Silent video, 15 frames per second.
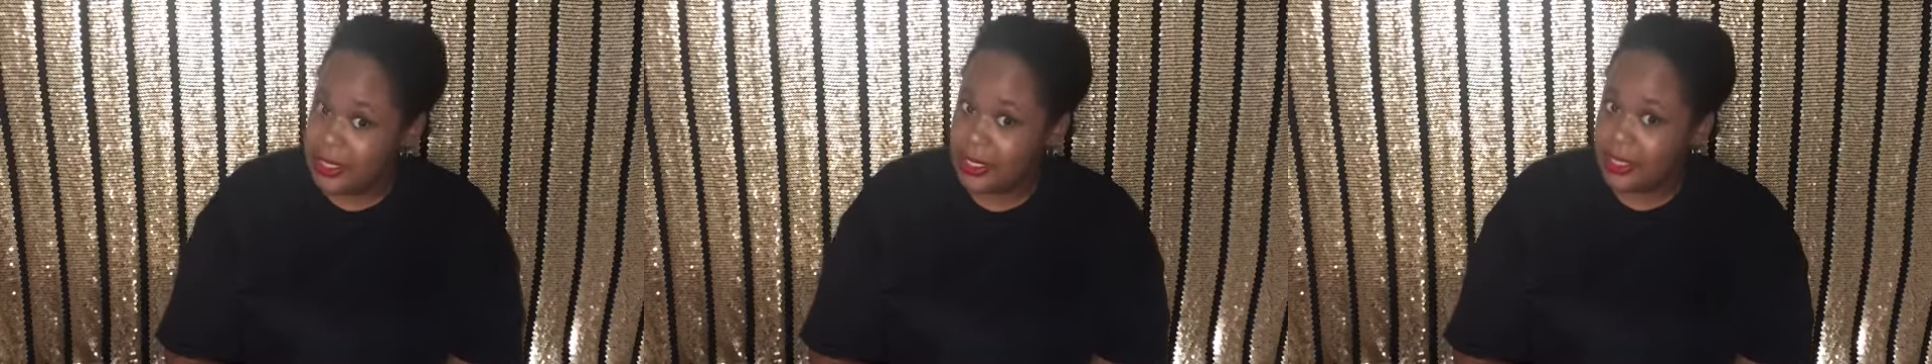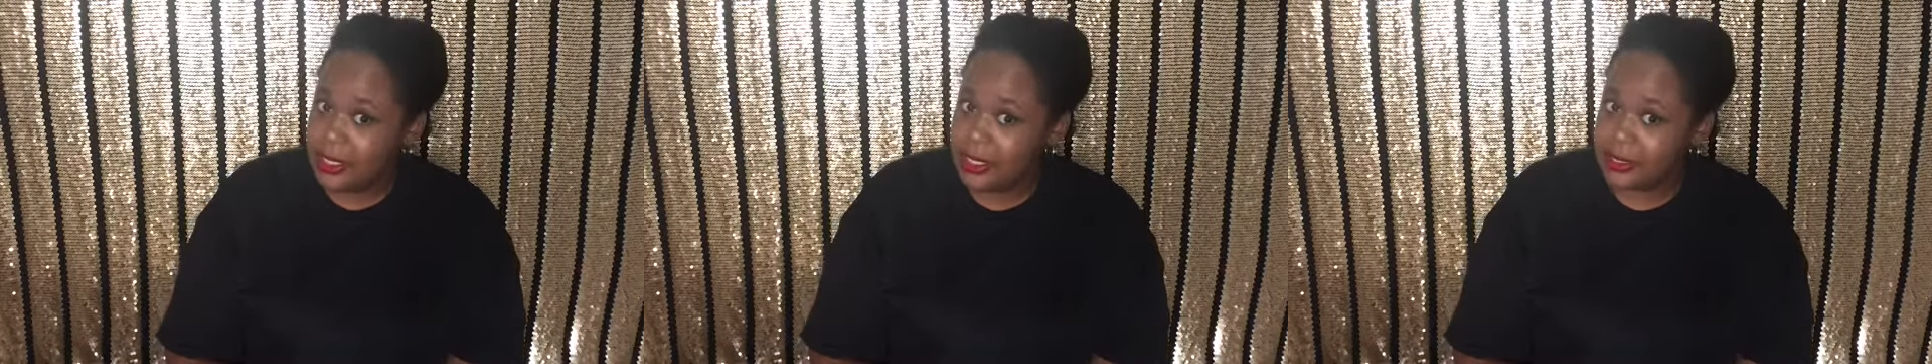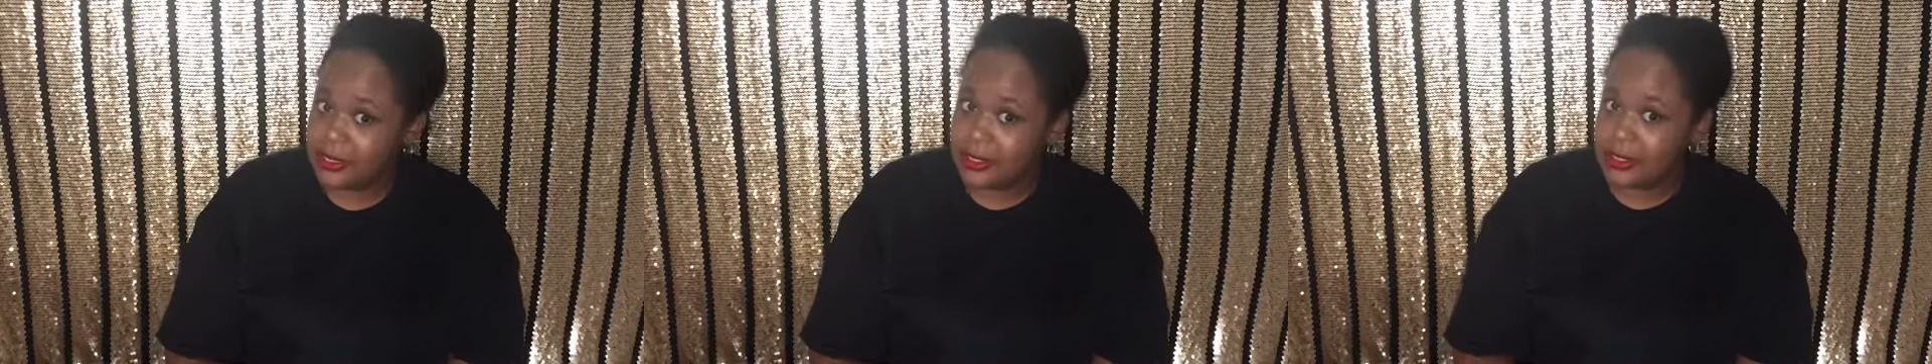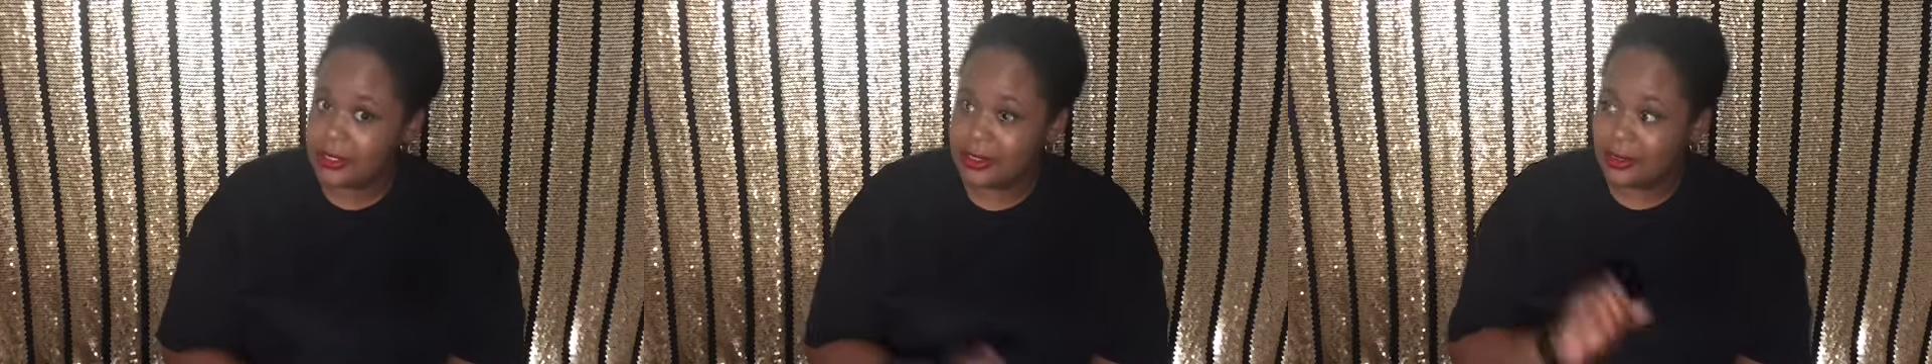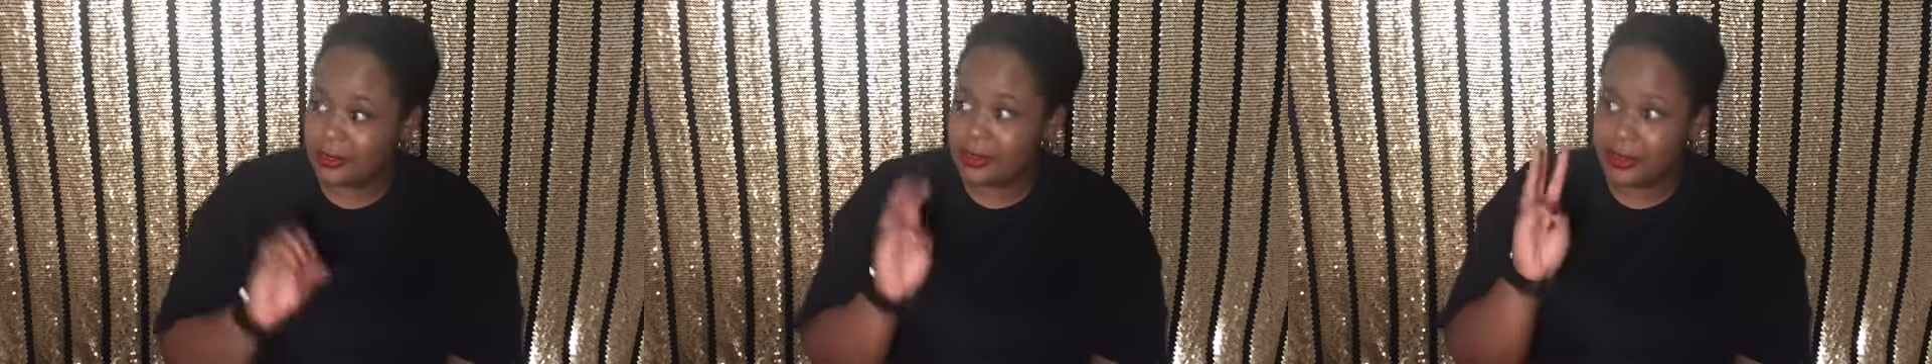kids,
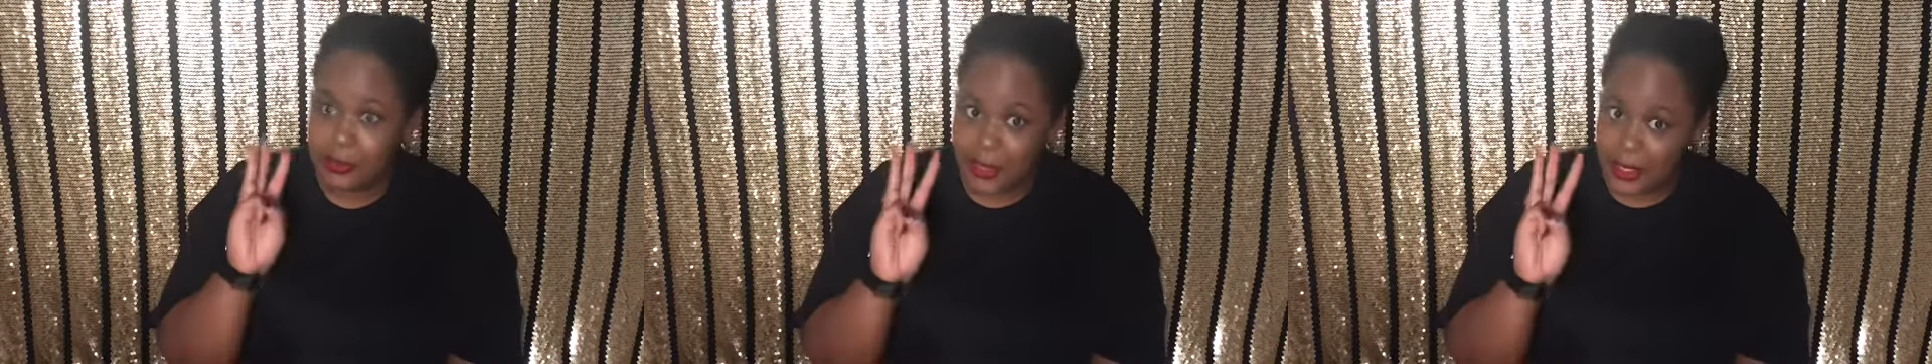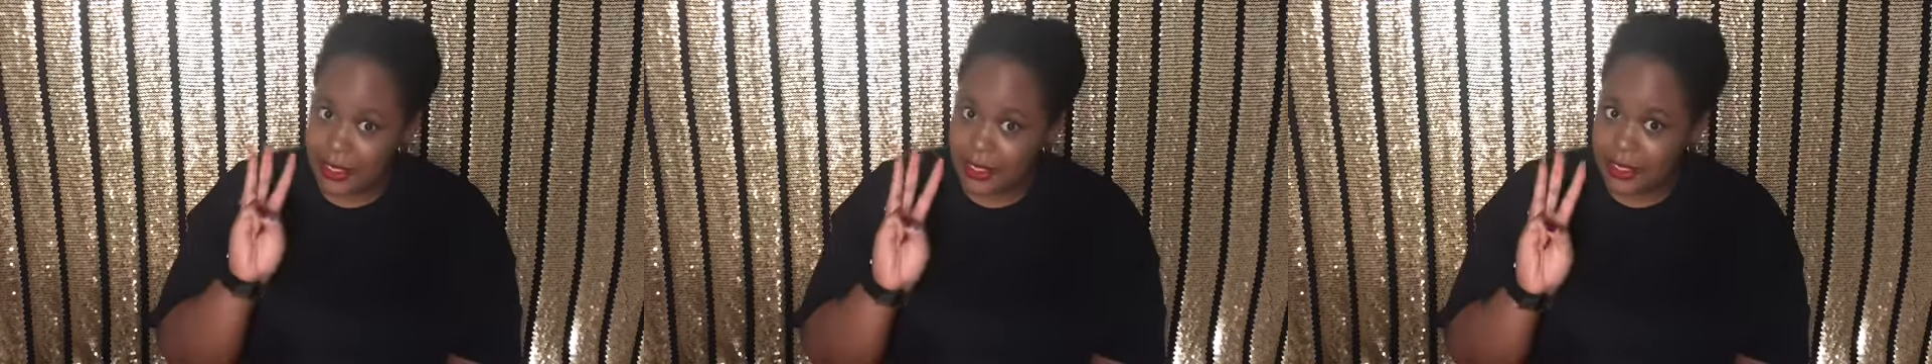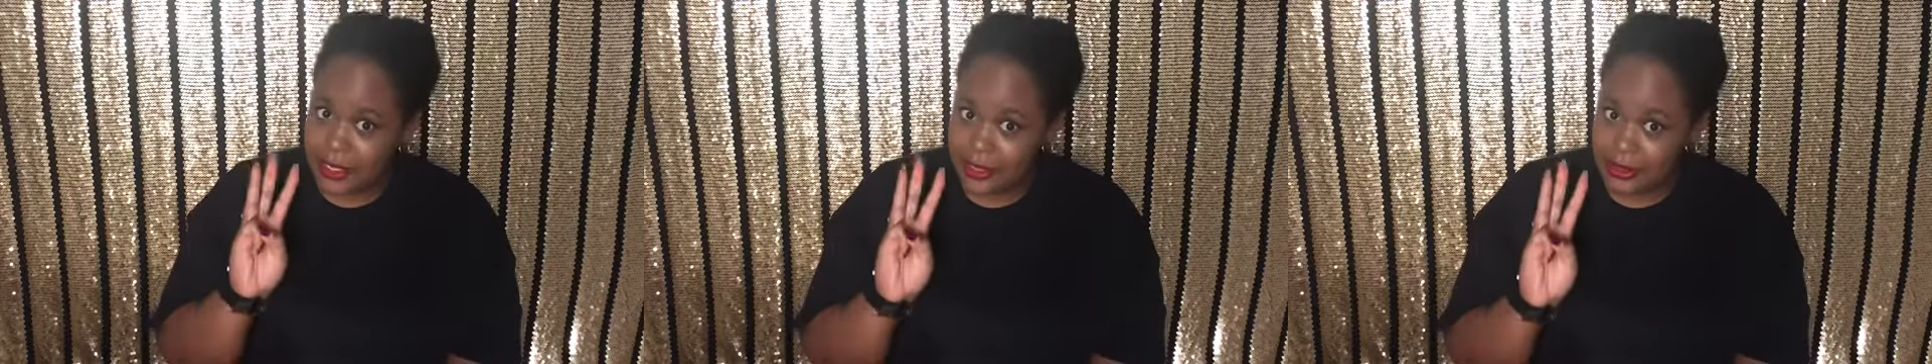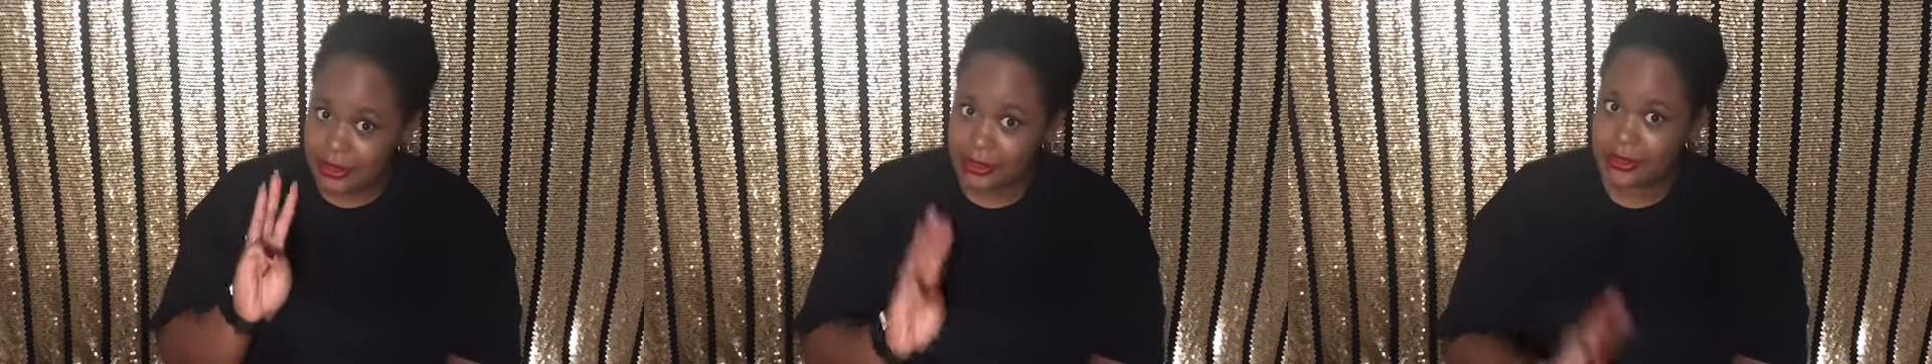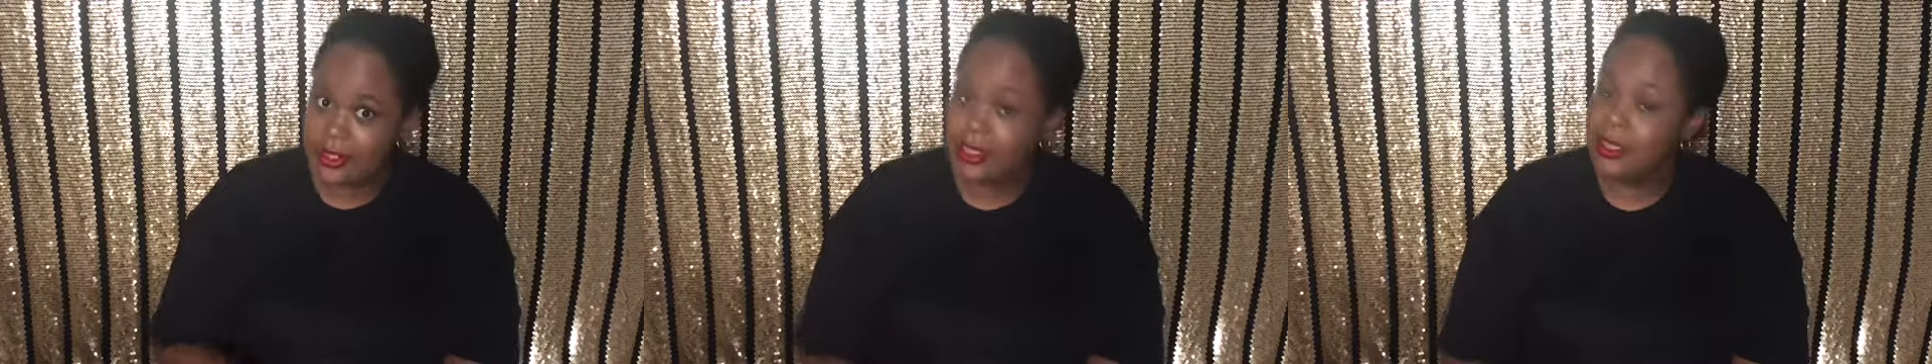three
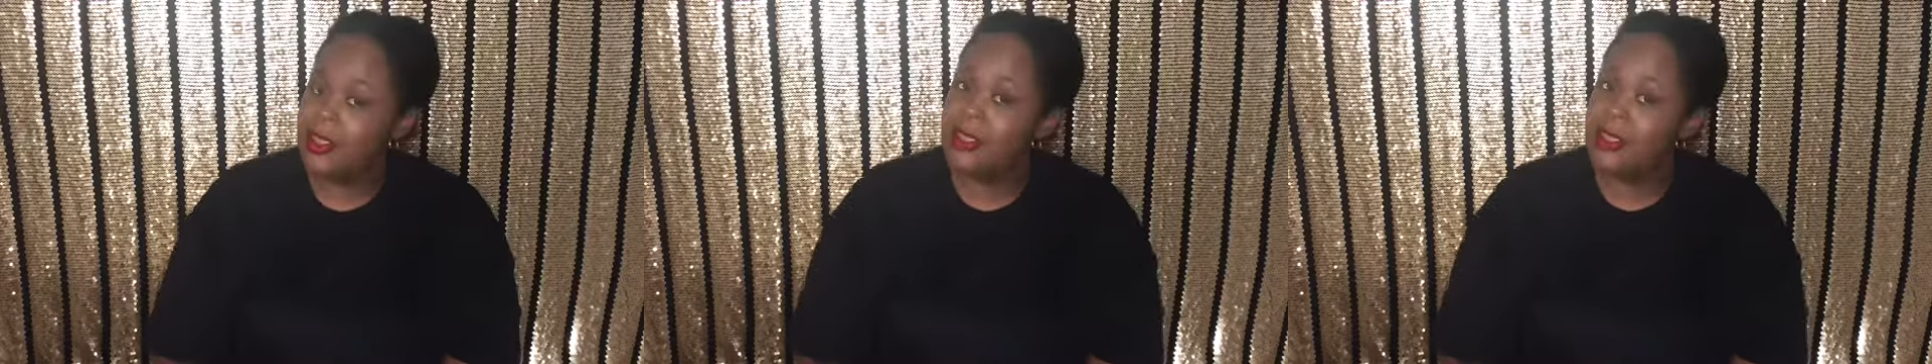kids,